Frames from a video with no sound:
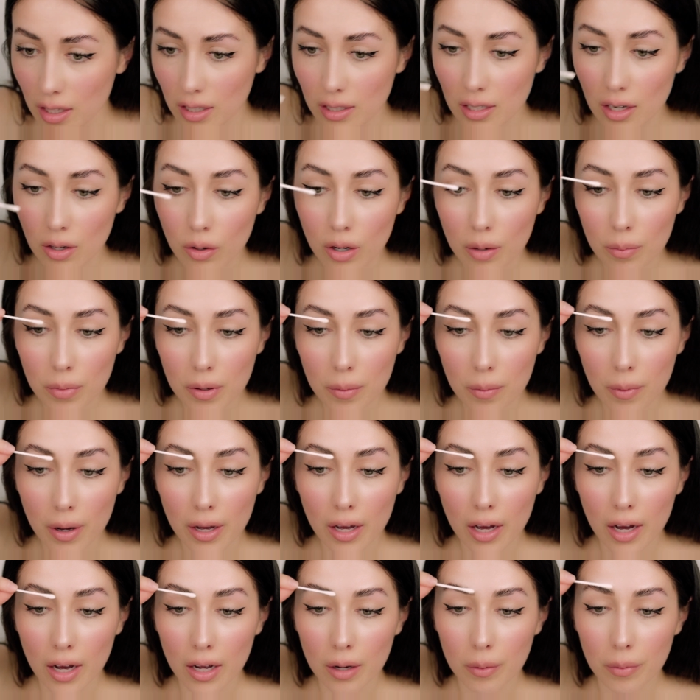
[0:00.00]
These are gonna be
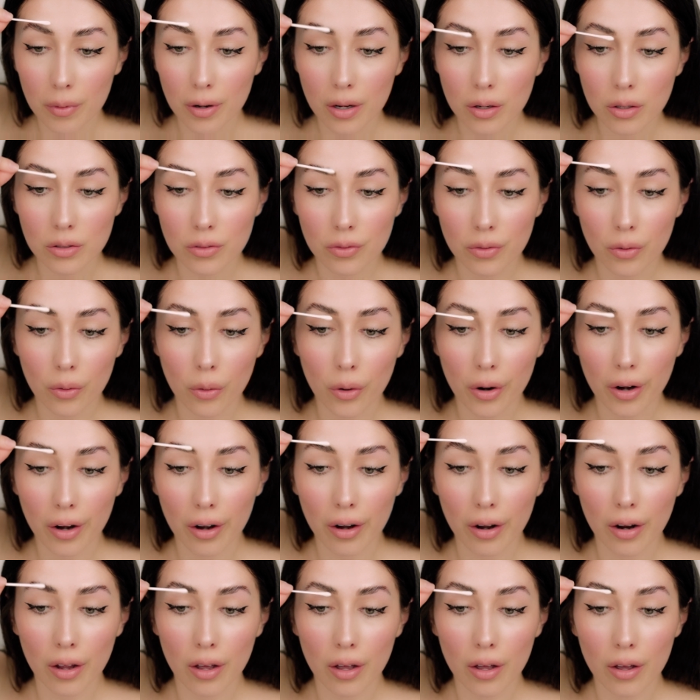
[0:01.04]
my eyebrows
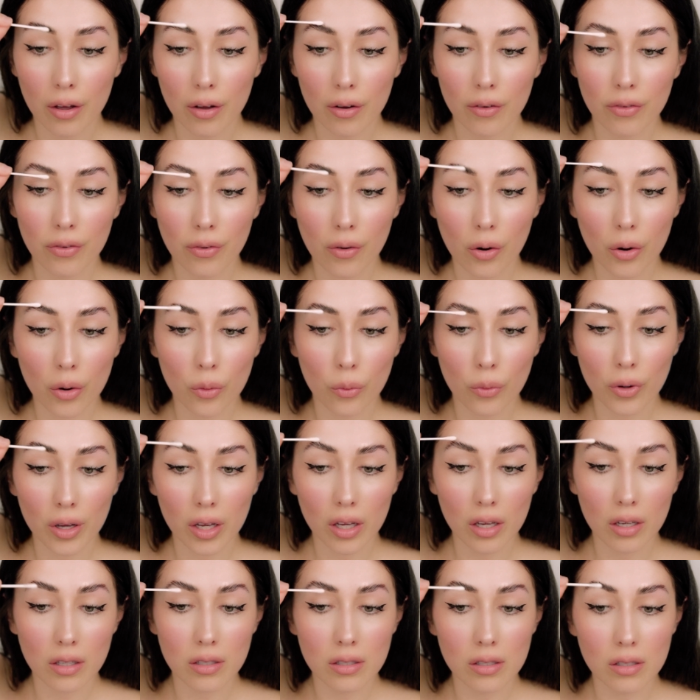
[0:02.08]
for 4
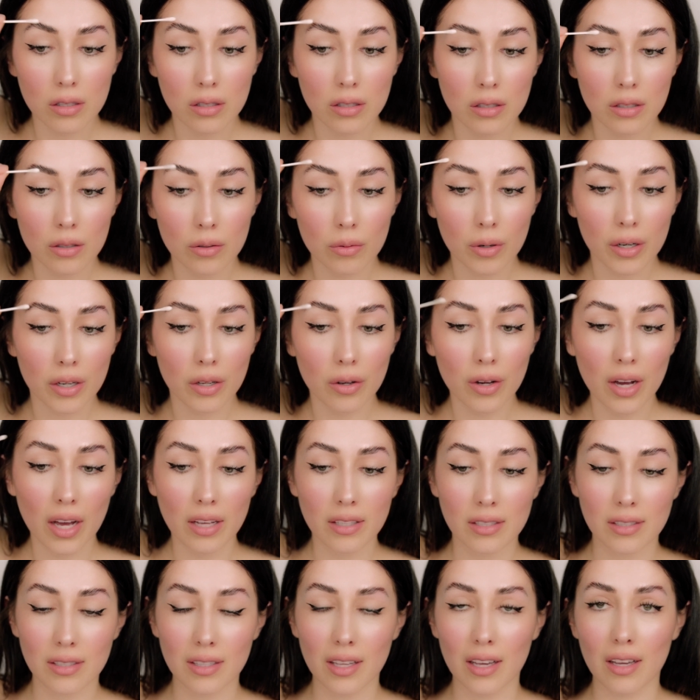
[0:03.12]
weeks. What do you
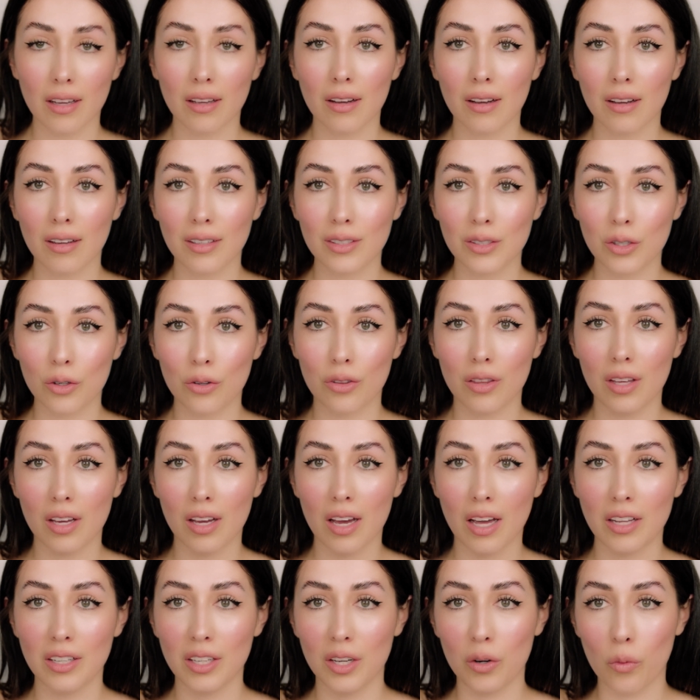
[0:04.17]
guys think? Do you
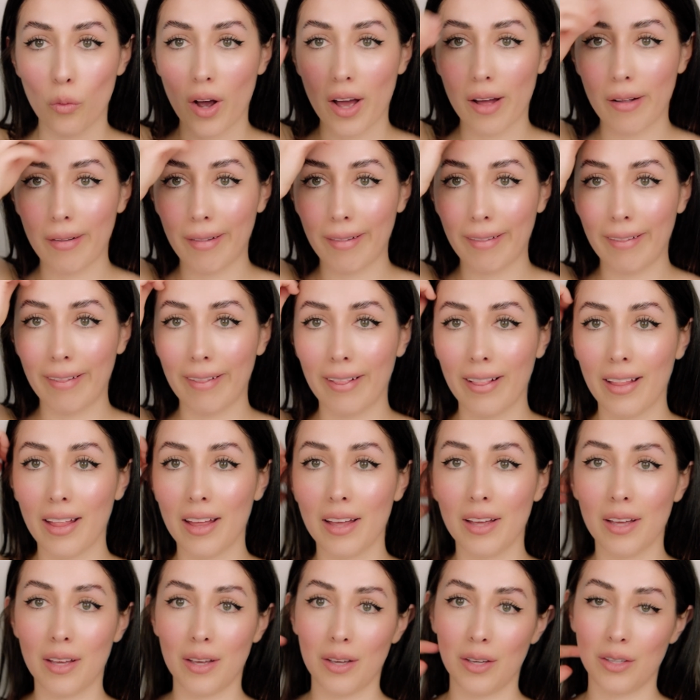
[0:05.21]
think I did well?
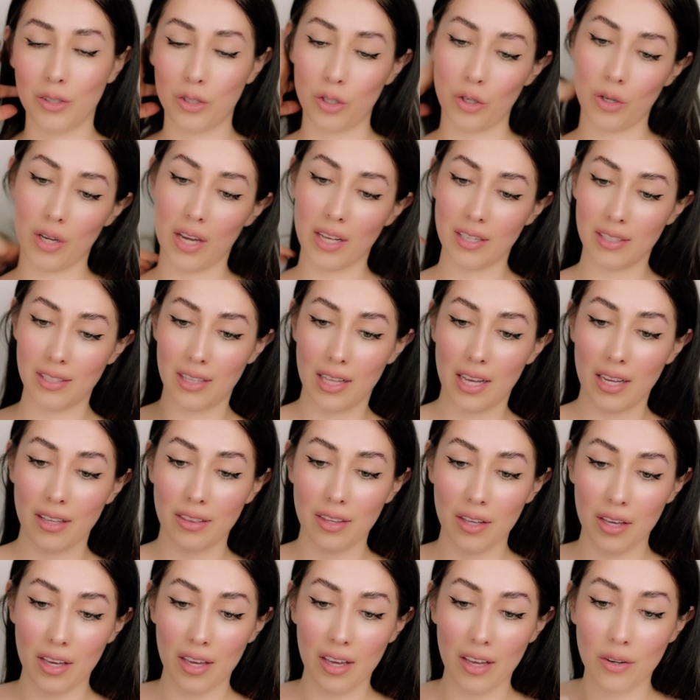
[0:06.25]
Do you guys like
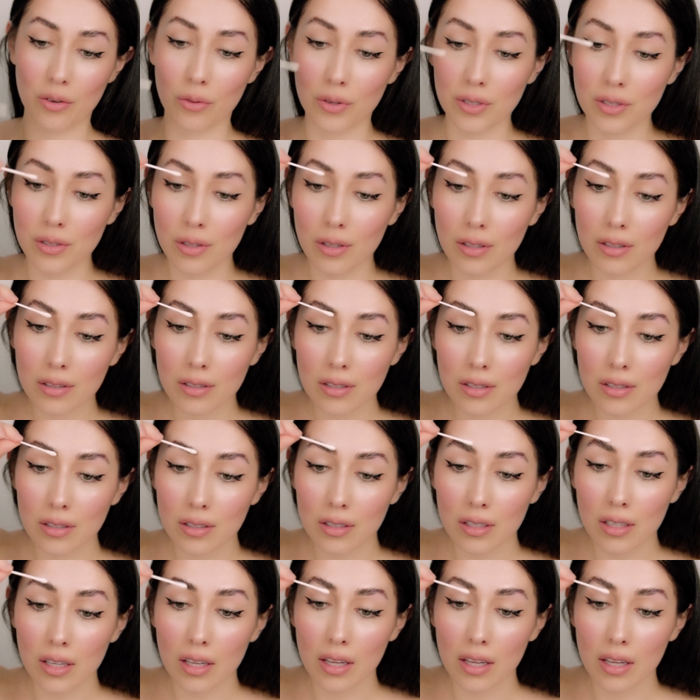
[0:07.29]
the end results?